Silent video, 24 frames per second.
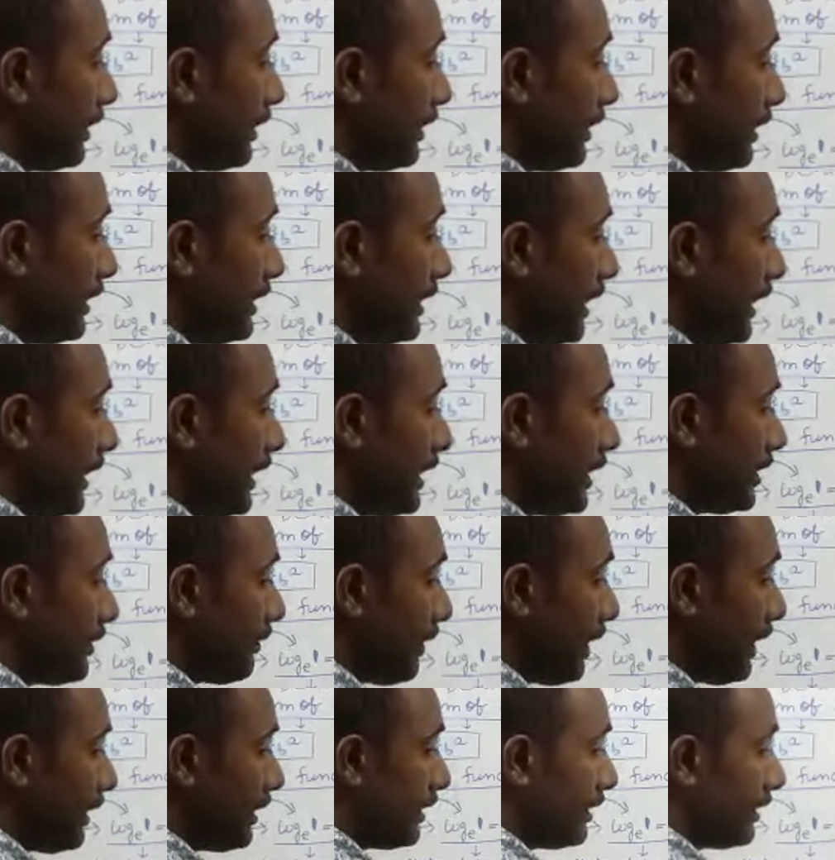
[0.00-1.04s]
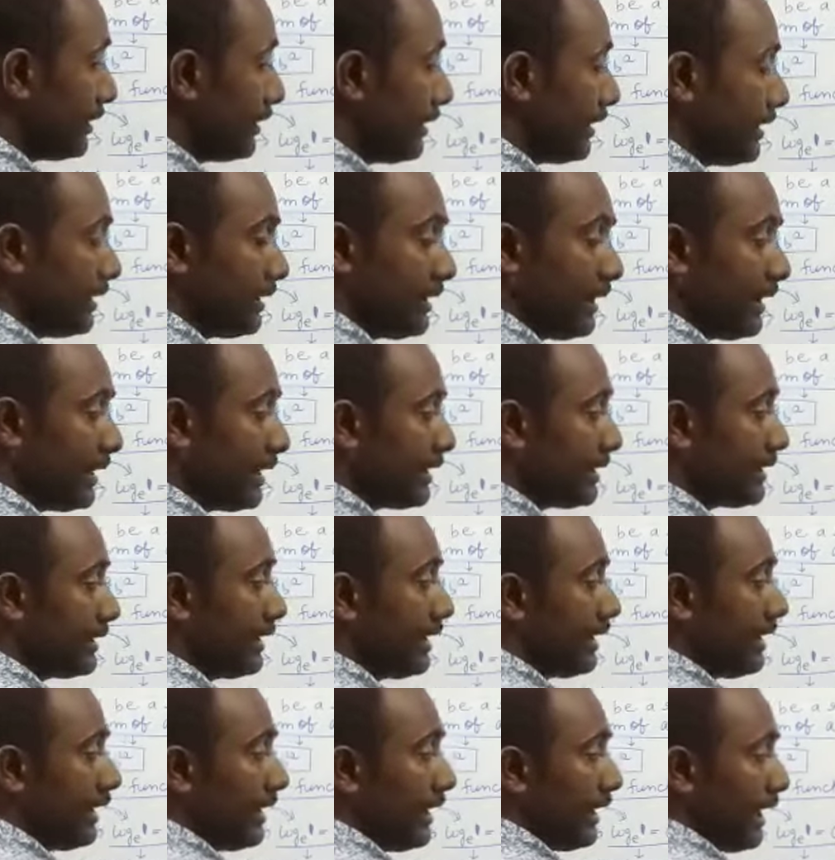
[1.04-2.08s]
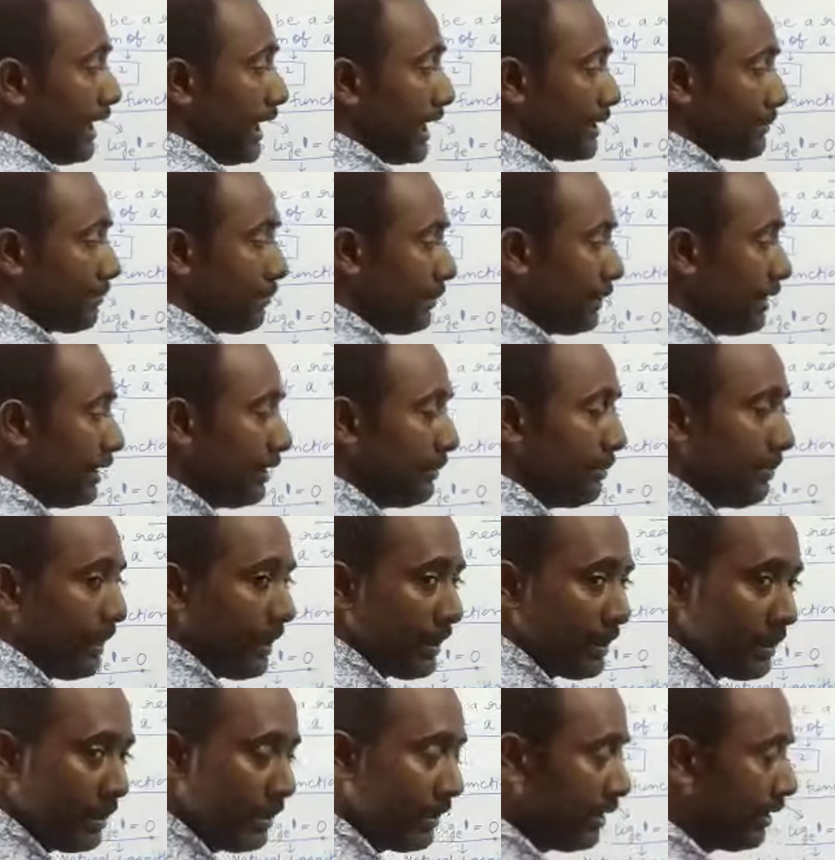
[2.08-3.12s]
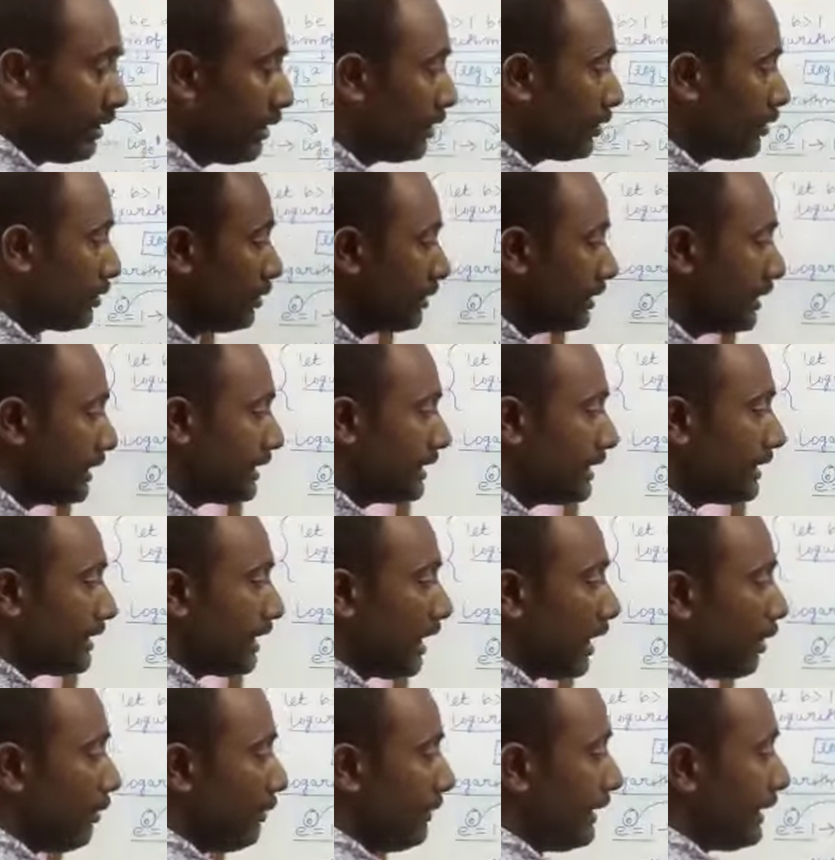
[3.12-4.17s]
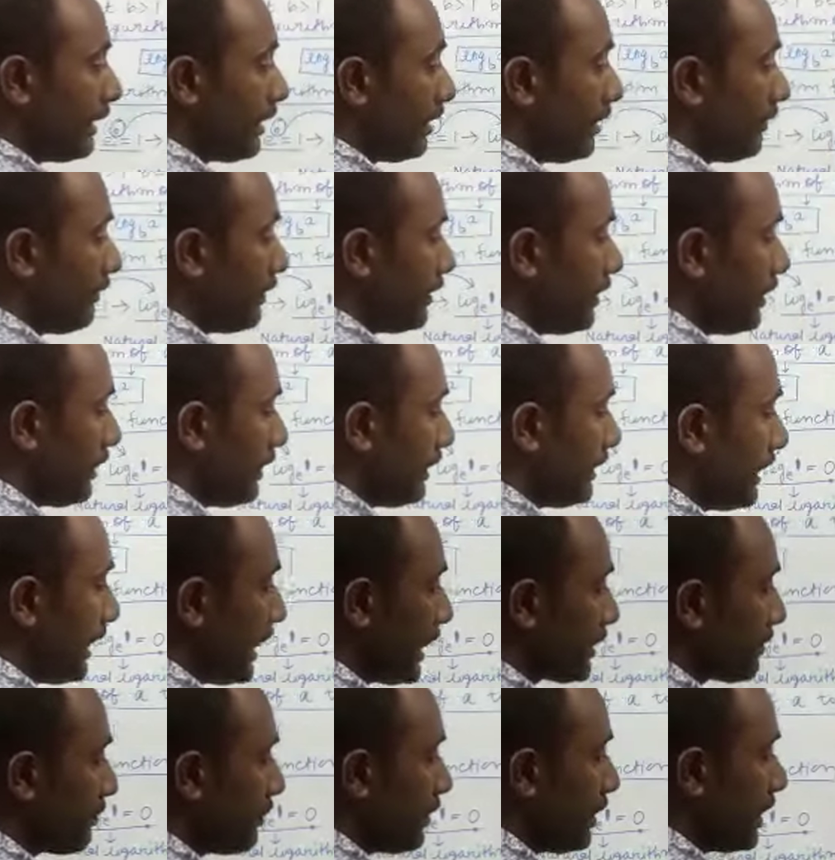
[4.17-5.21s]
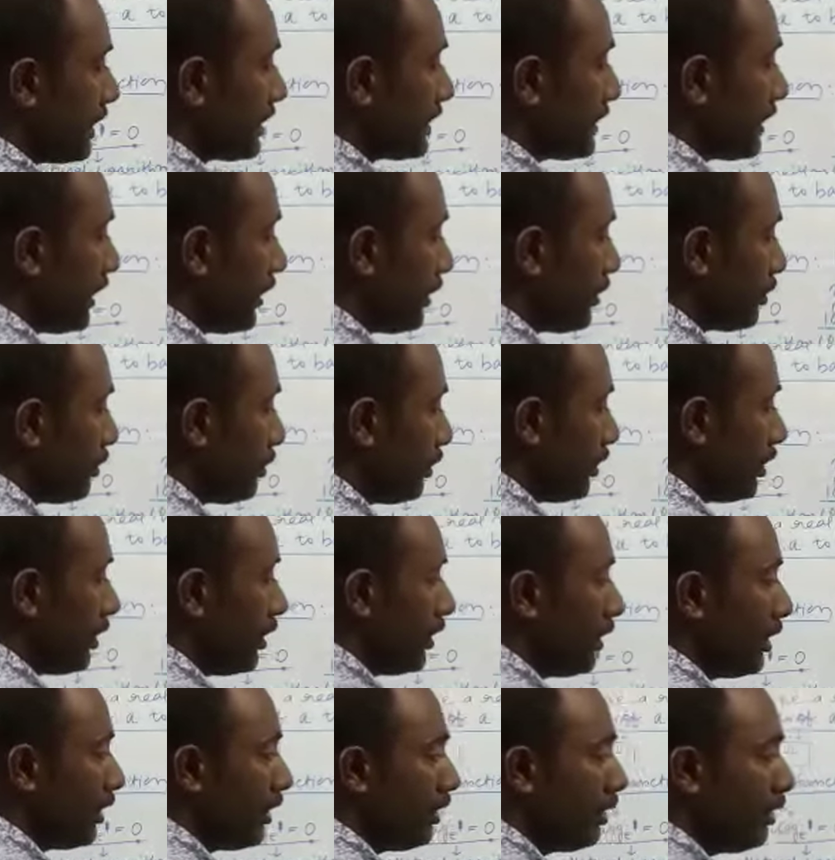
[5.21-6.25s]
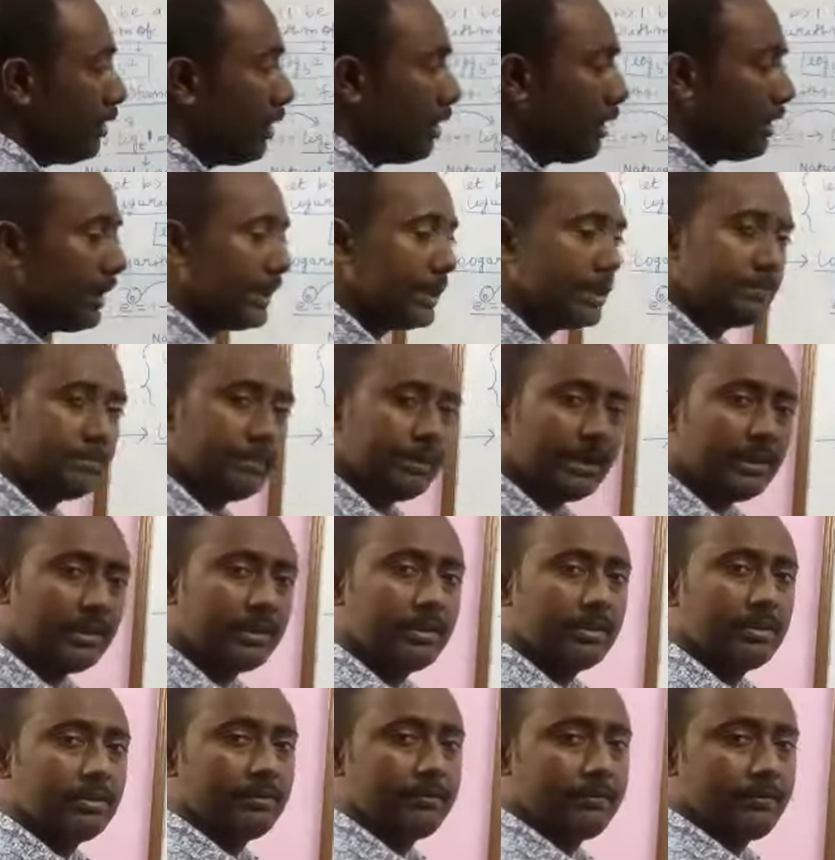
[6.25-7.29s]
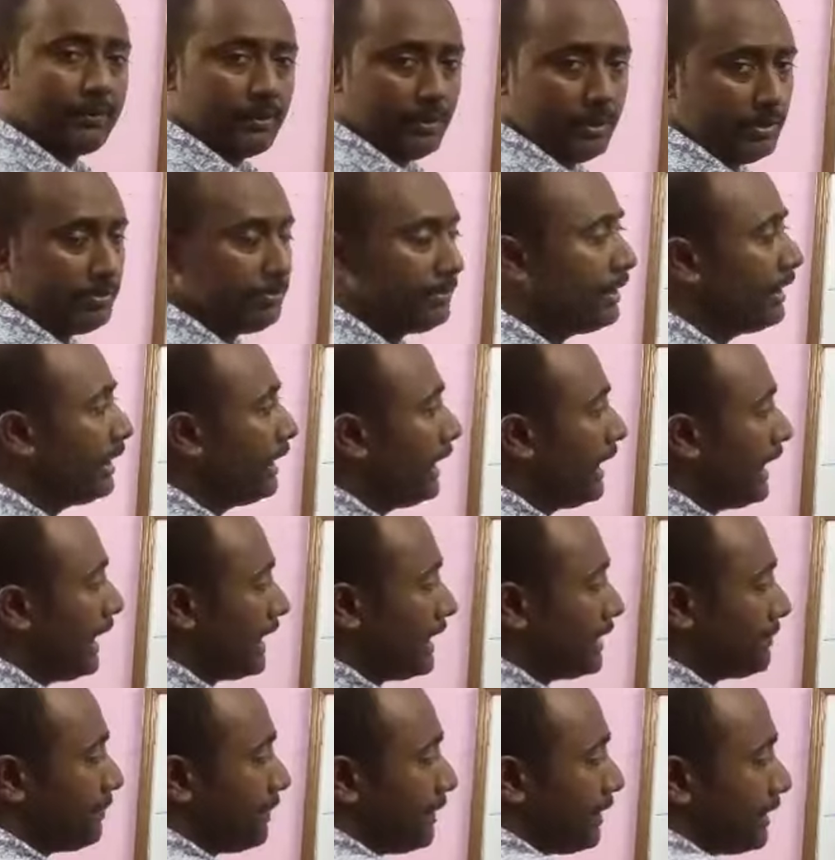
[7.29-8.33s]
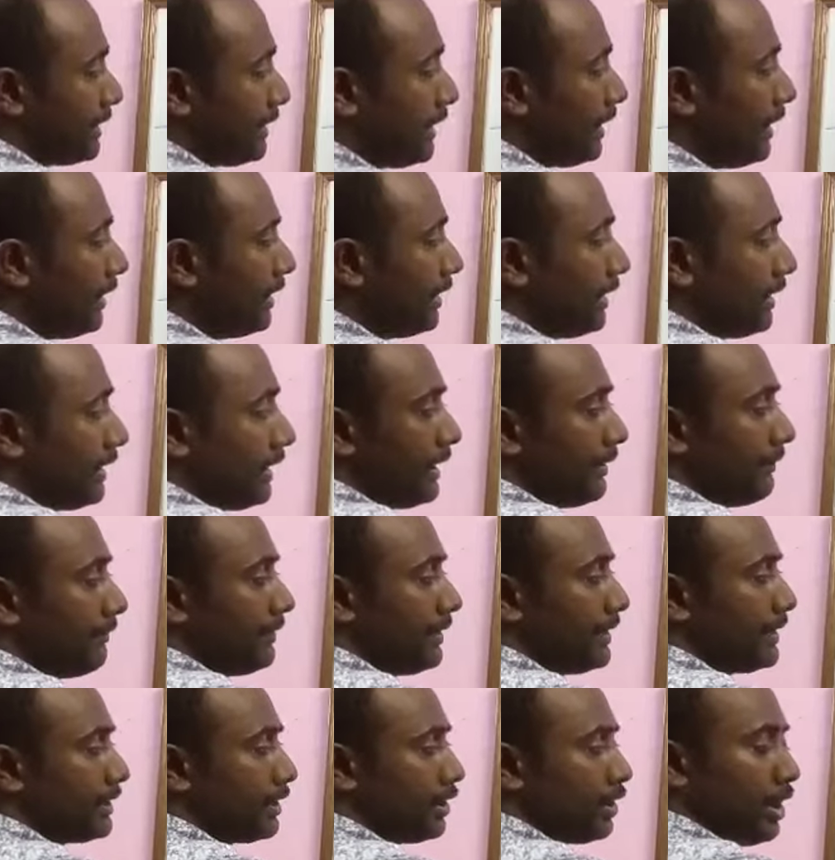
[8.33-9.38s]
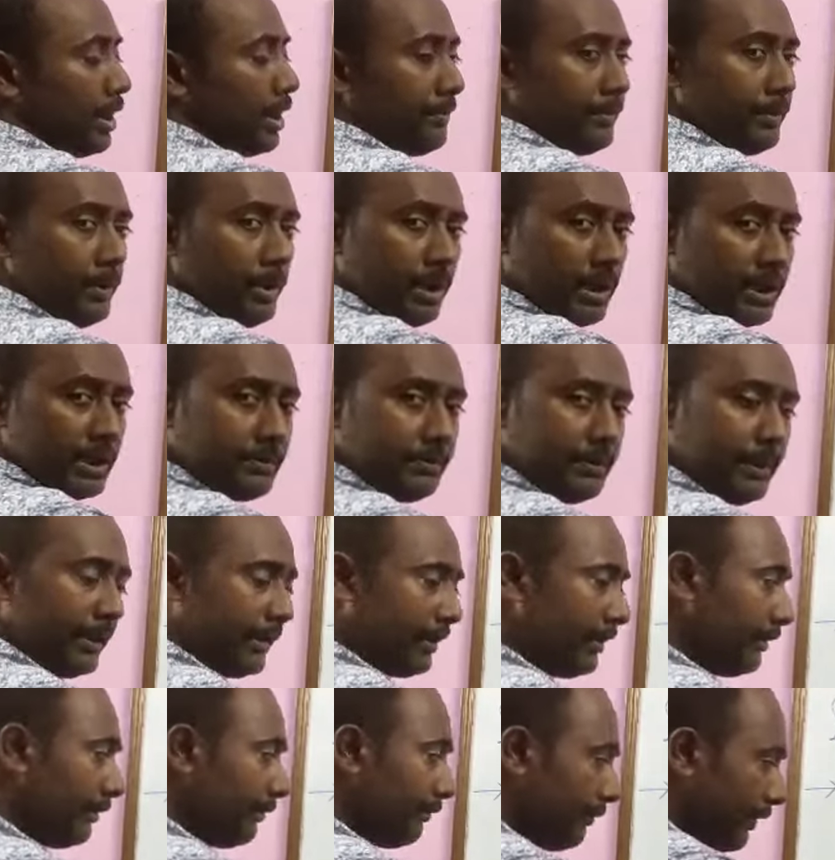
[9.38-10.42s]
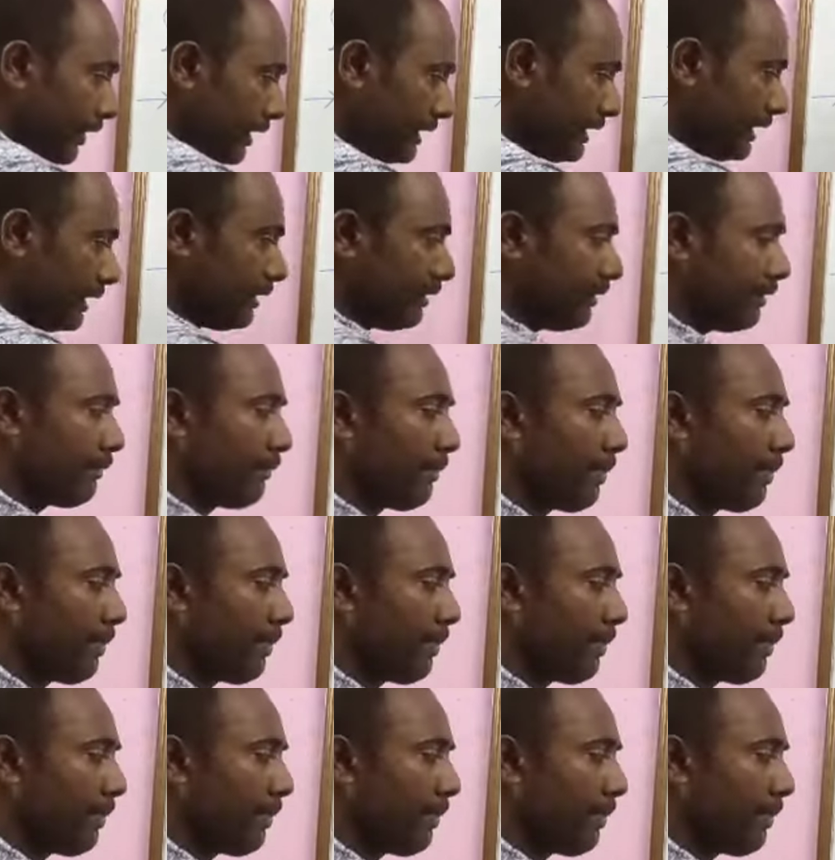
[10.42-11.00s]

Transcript: Result is what? The result is the exponent part. So this is how we convert the exponential to logarithmic form as per the definition of logarithmic function.